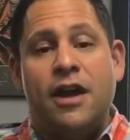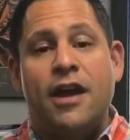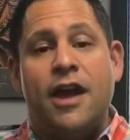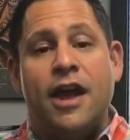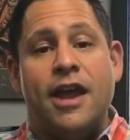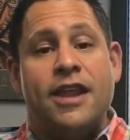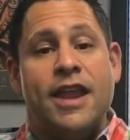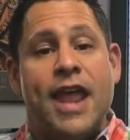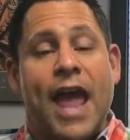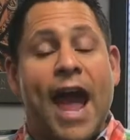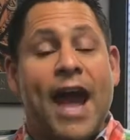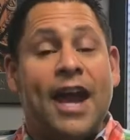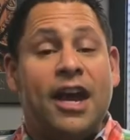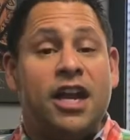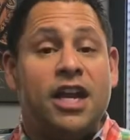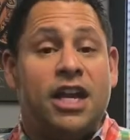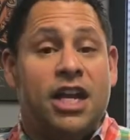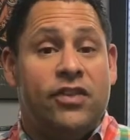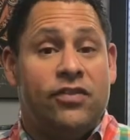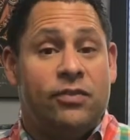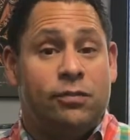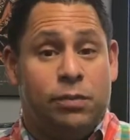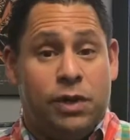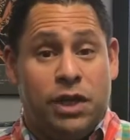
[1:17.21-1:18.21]
And that could
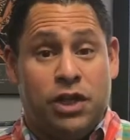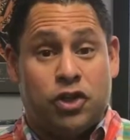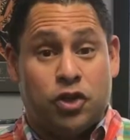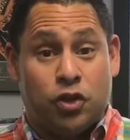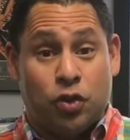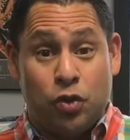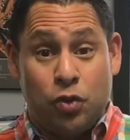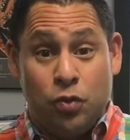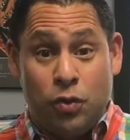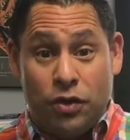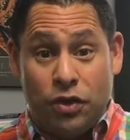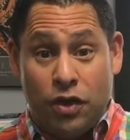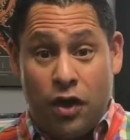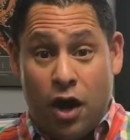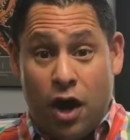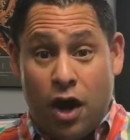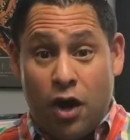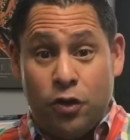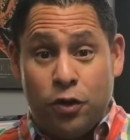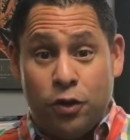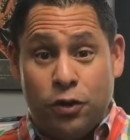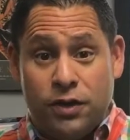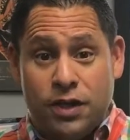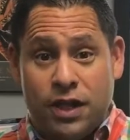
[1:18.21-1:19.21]
even be true with
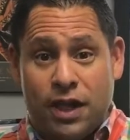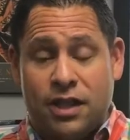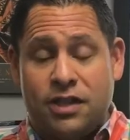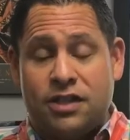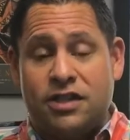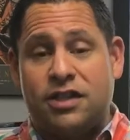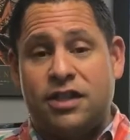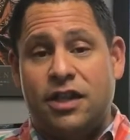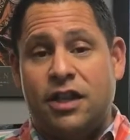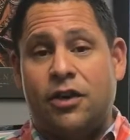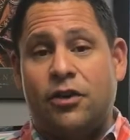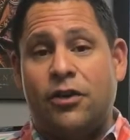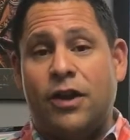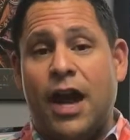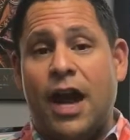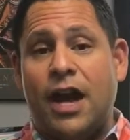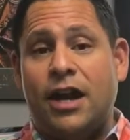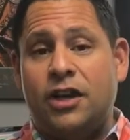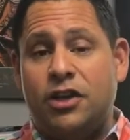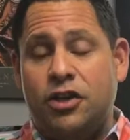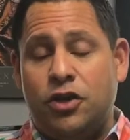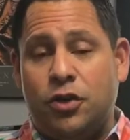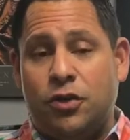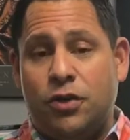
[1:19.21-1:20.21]
other debts that are
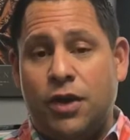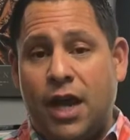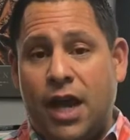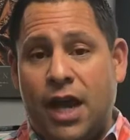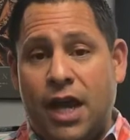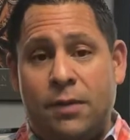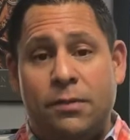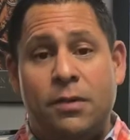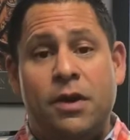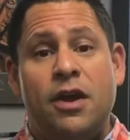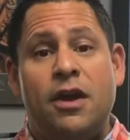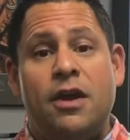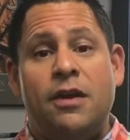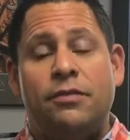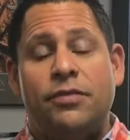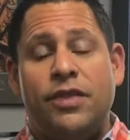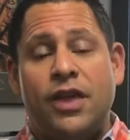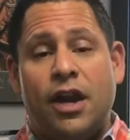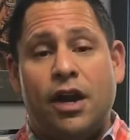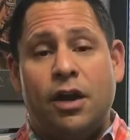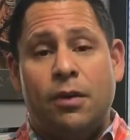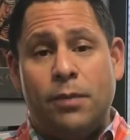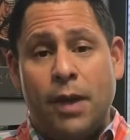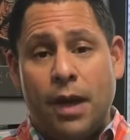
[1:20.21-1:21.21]
not in your name
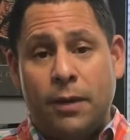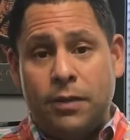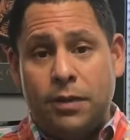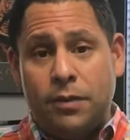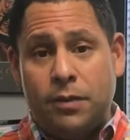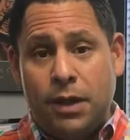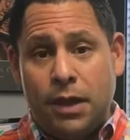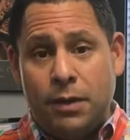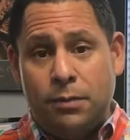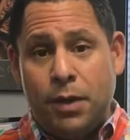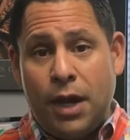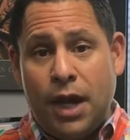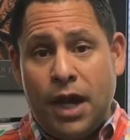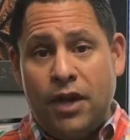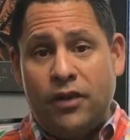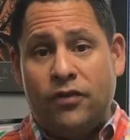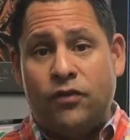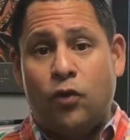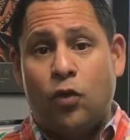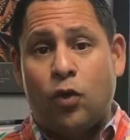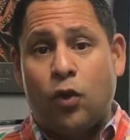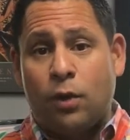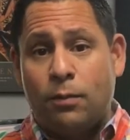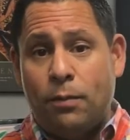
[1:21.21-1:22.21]
that are maybe being paid
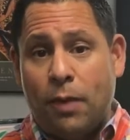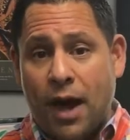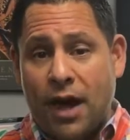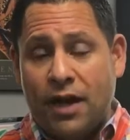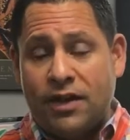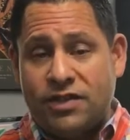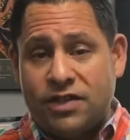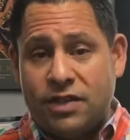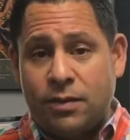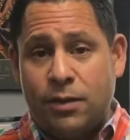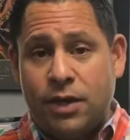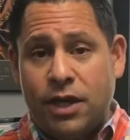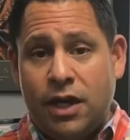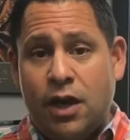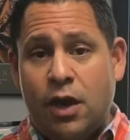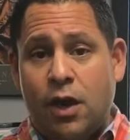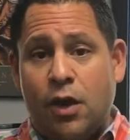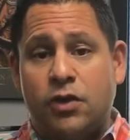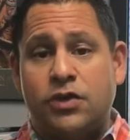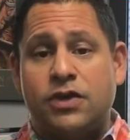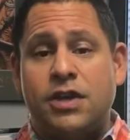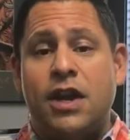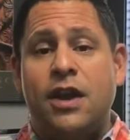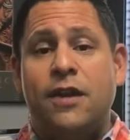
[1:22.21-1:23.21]
for by somebody
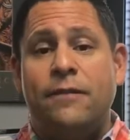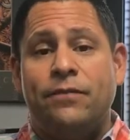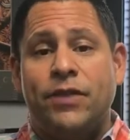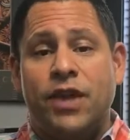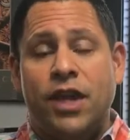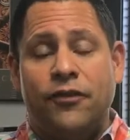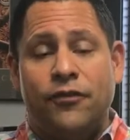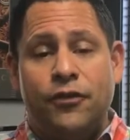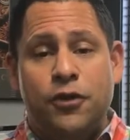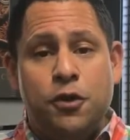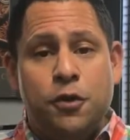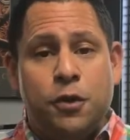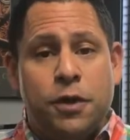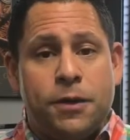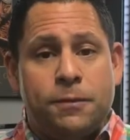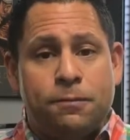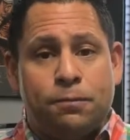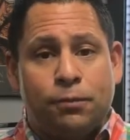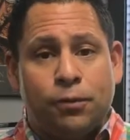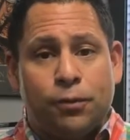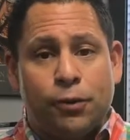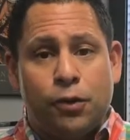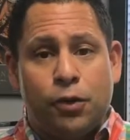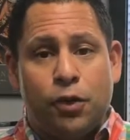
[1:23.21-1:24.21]
else. If you
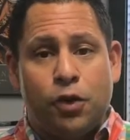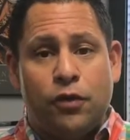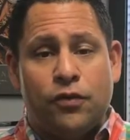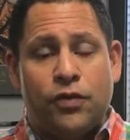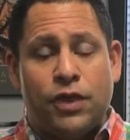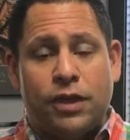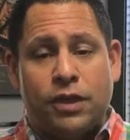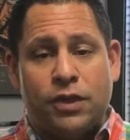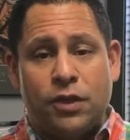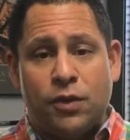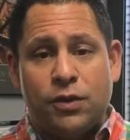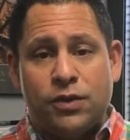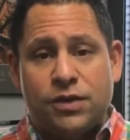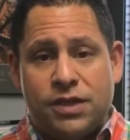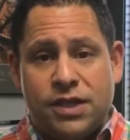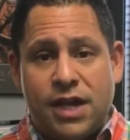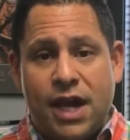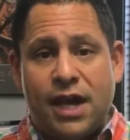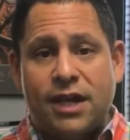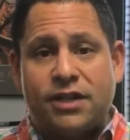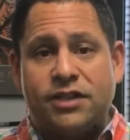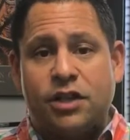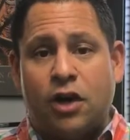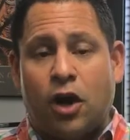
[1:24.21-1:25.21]
can prove that those
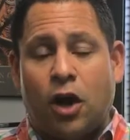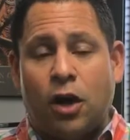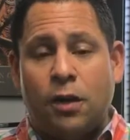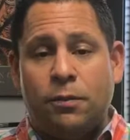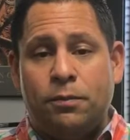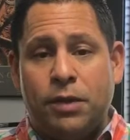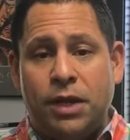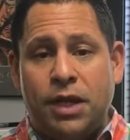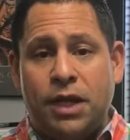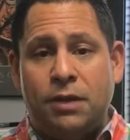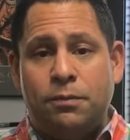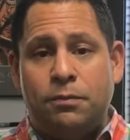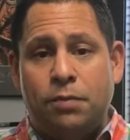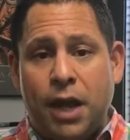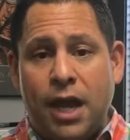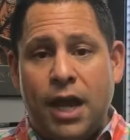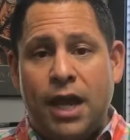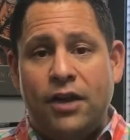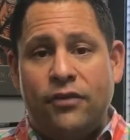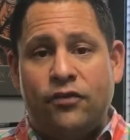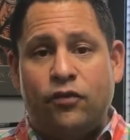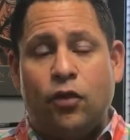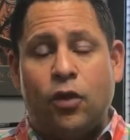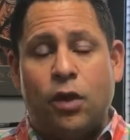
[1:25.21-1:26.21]
debts are being
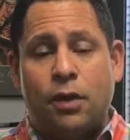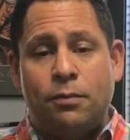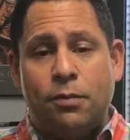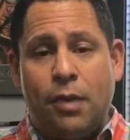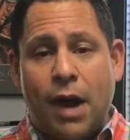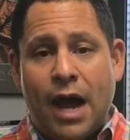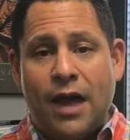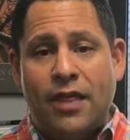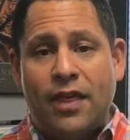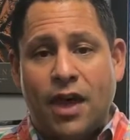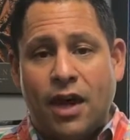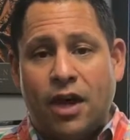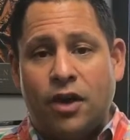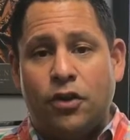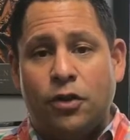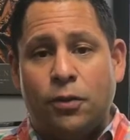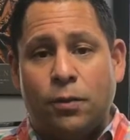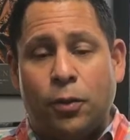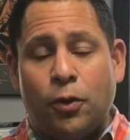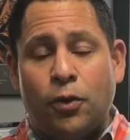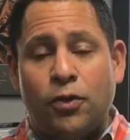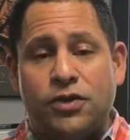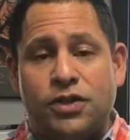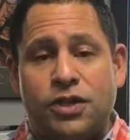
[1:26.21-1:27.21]
paid for by that other
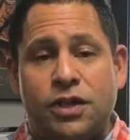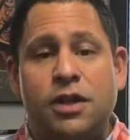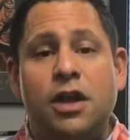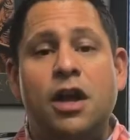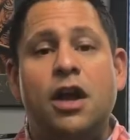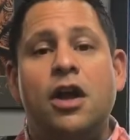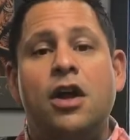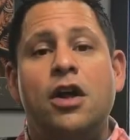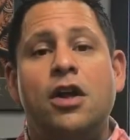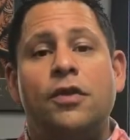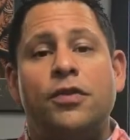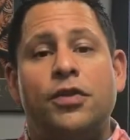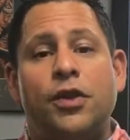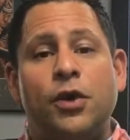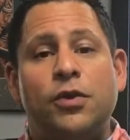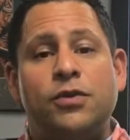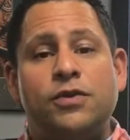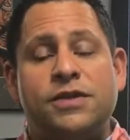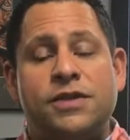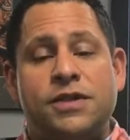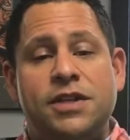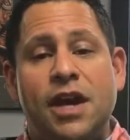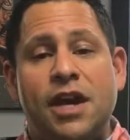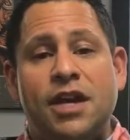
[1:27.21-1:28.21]
person,
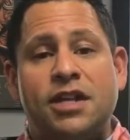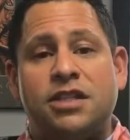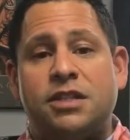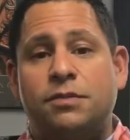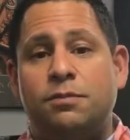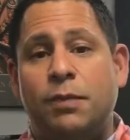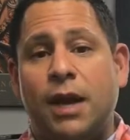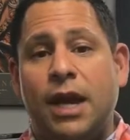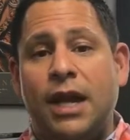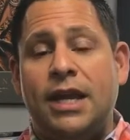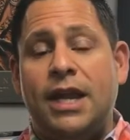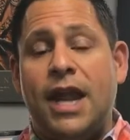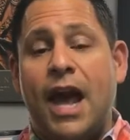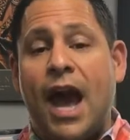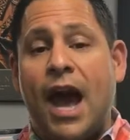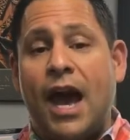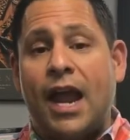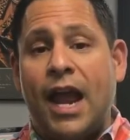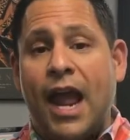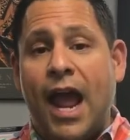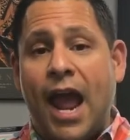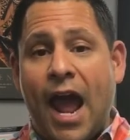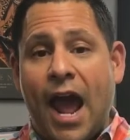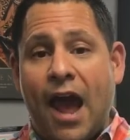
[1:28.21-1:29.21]
those debts may
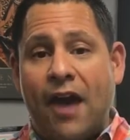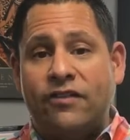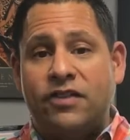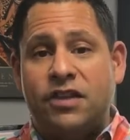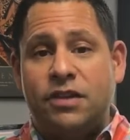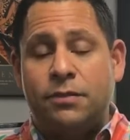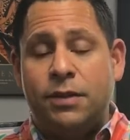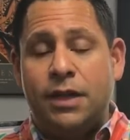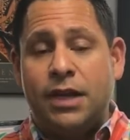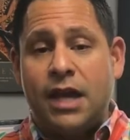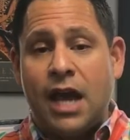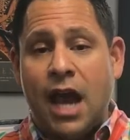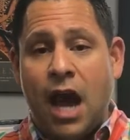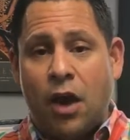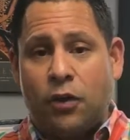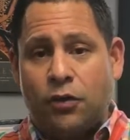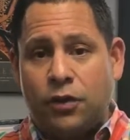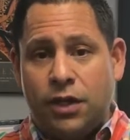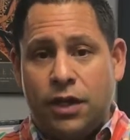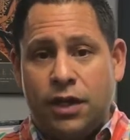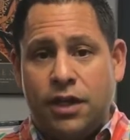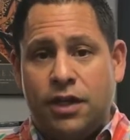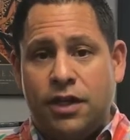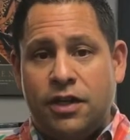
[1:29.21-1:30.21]
not have to be
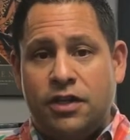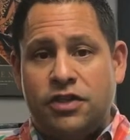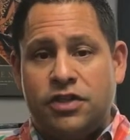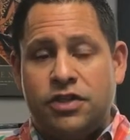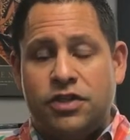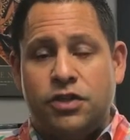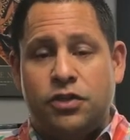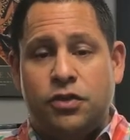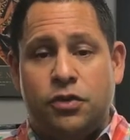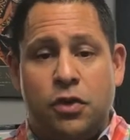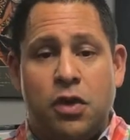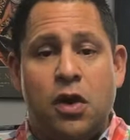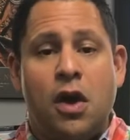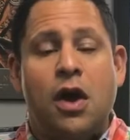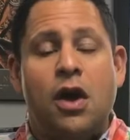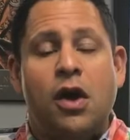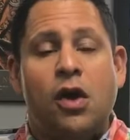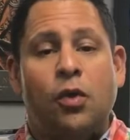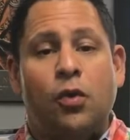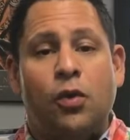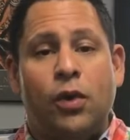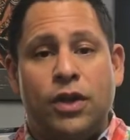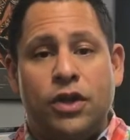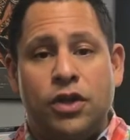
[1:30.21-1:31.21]
counted against you
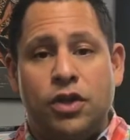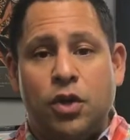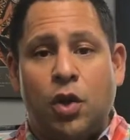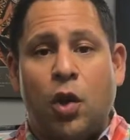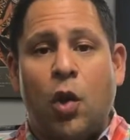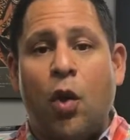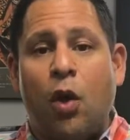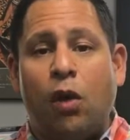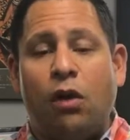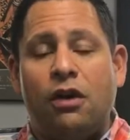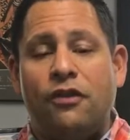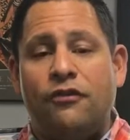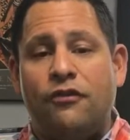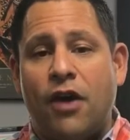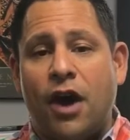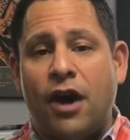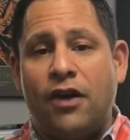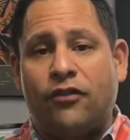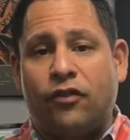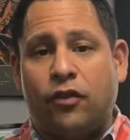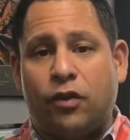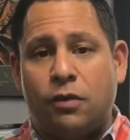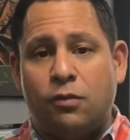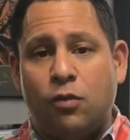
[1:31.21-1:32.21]
when you qualify
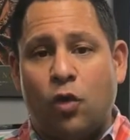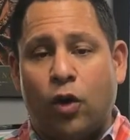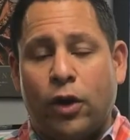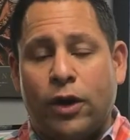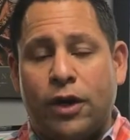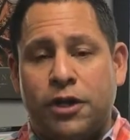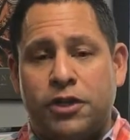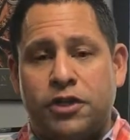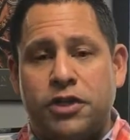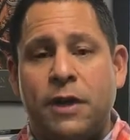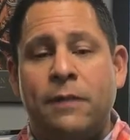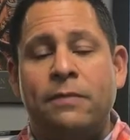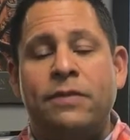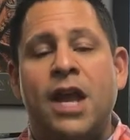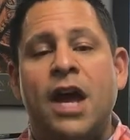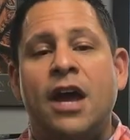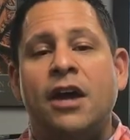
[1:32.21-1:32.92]
for a mortgage.